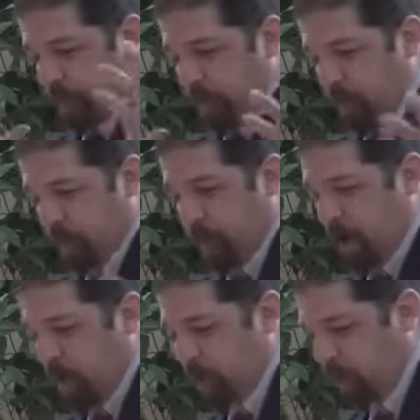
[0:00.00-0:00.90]
being
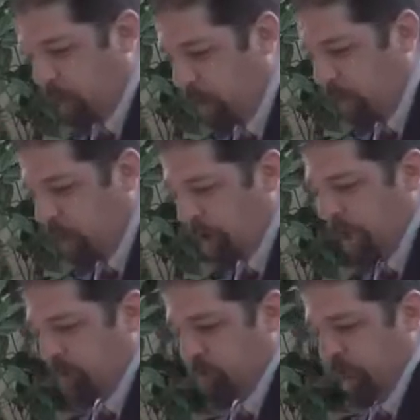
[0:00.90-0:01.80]
prepared through the whole Old
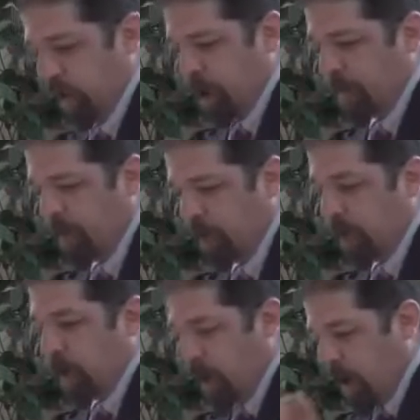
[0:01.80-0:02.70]
Testament
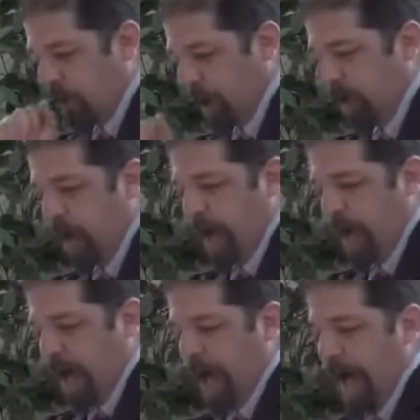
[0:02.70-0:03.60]
economy
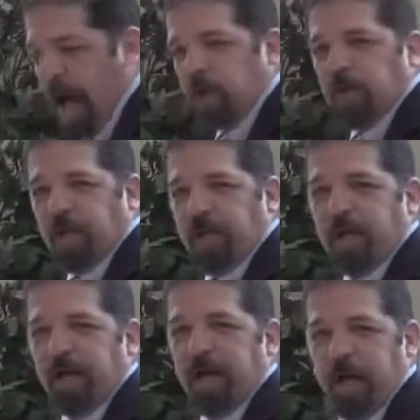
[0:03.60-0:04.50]

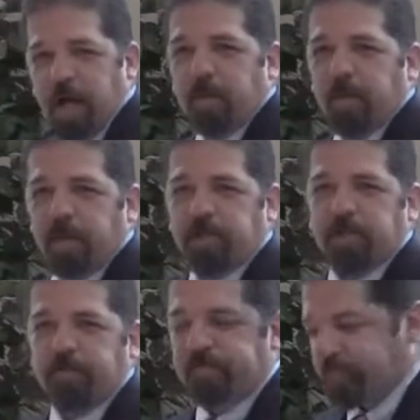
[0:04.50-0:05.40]
actually
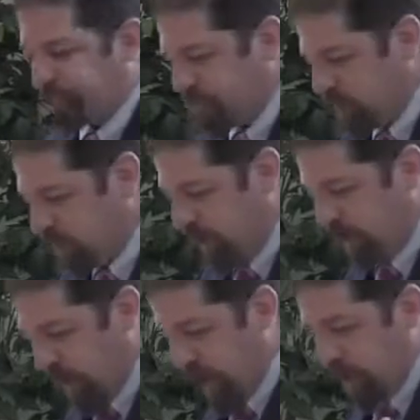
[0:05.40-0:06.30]
accomplished."
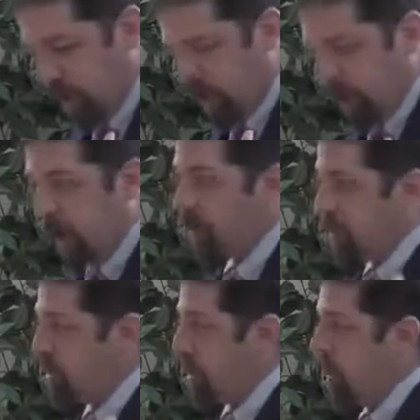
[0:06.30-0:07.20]
And then, as I
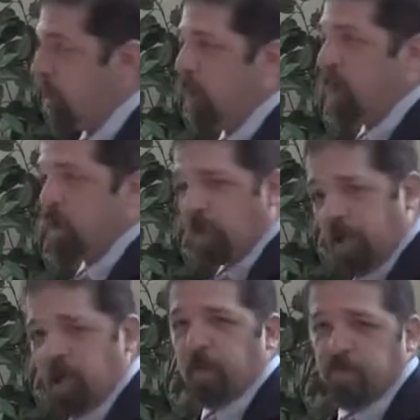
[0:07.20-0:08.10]
said, I want you to
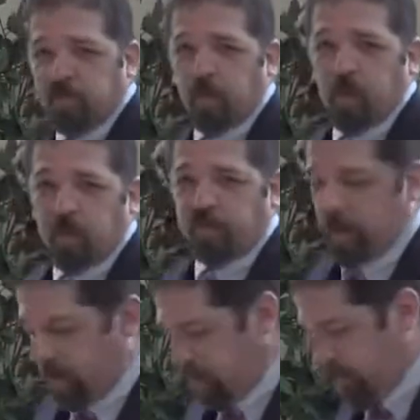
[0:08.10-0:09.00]
hear this from
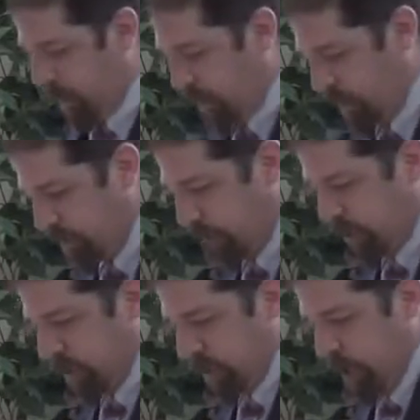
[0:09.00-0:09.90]
Warfield, because
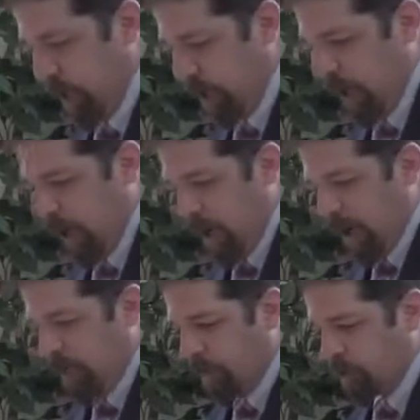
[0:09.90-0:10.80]
this is
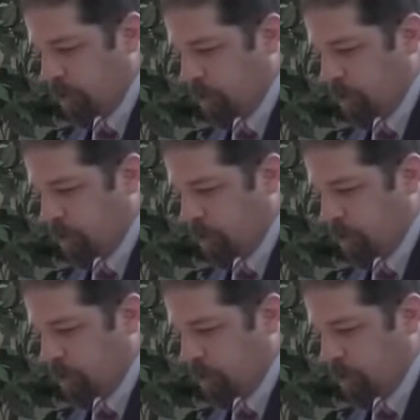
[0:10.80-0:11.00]
the